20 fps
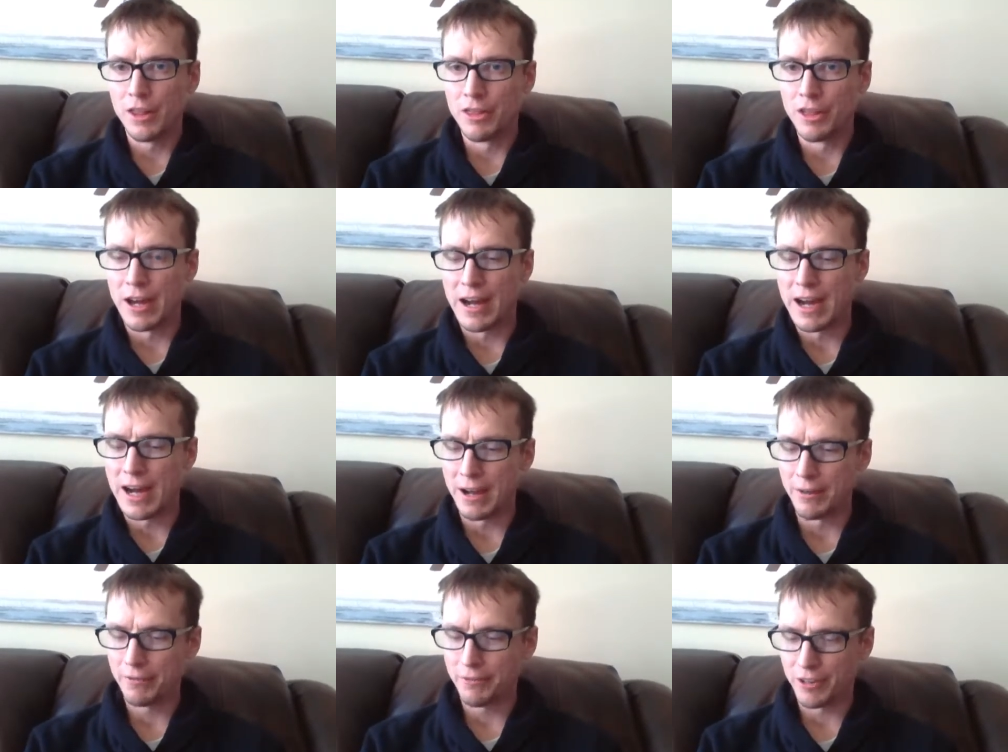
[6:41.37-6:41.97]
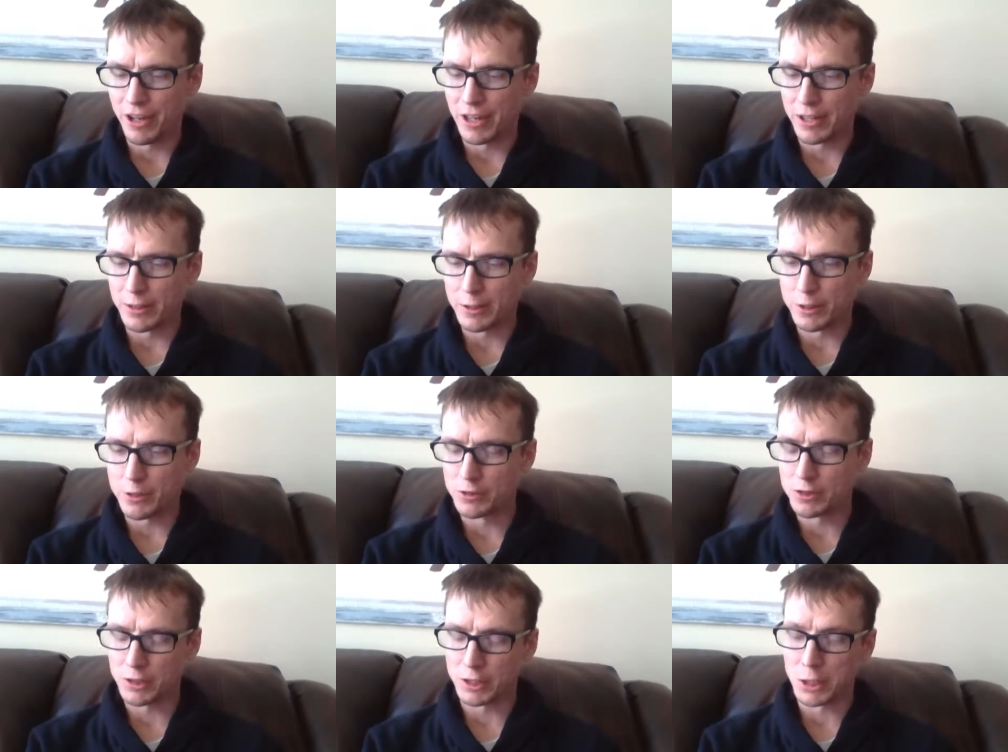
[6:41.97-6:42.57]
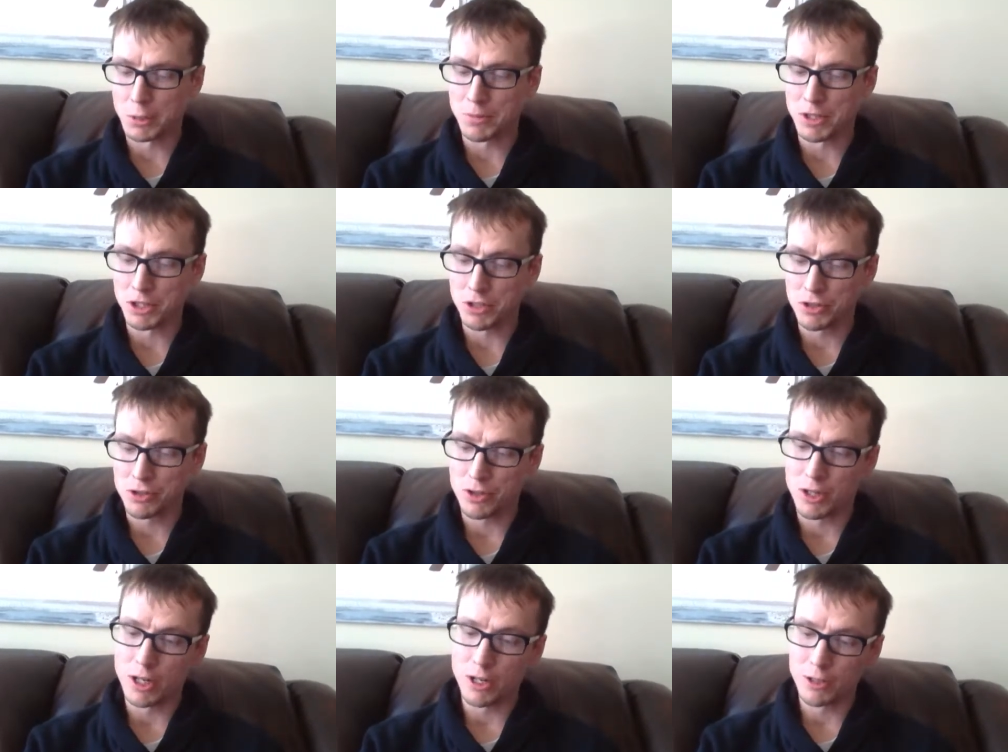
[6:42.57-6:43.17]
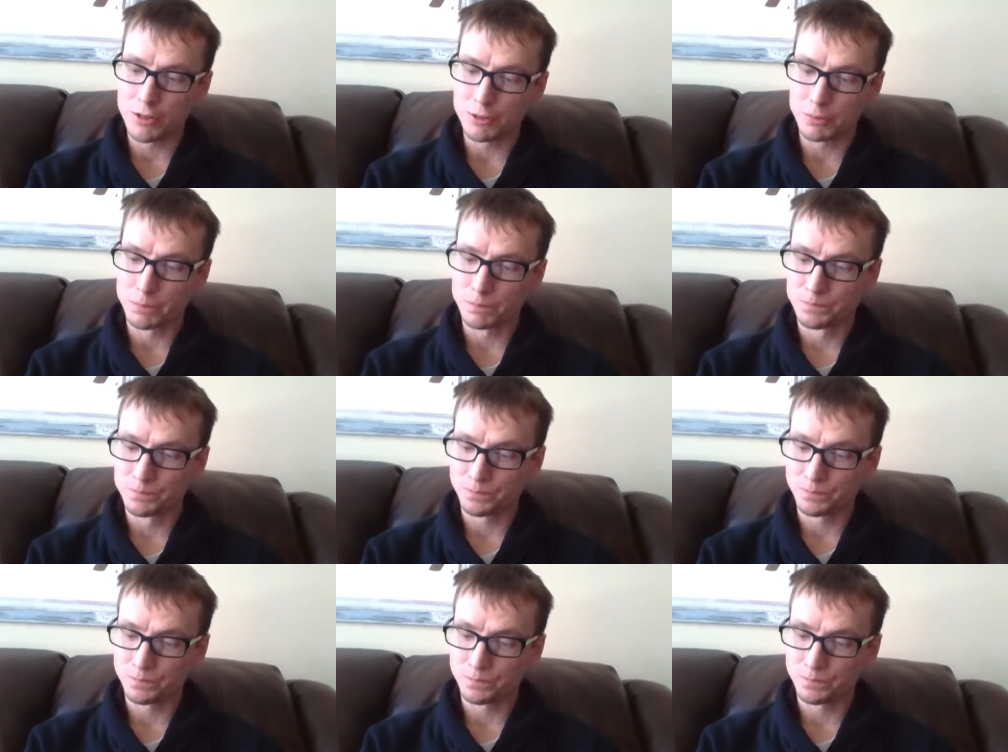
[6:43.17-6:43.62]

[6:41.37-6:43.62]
the hyphae, using them as straws.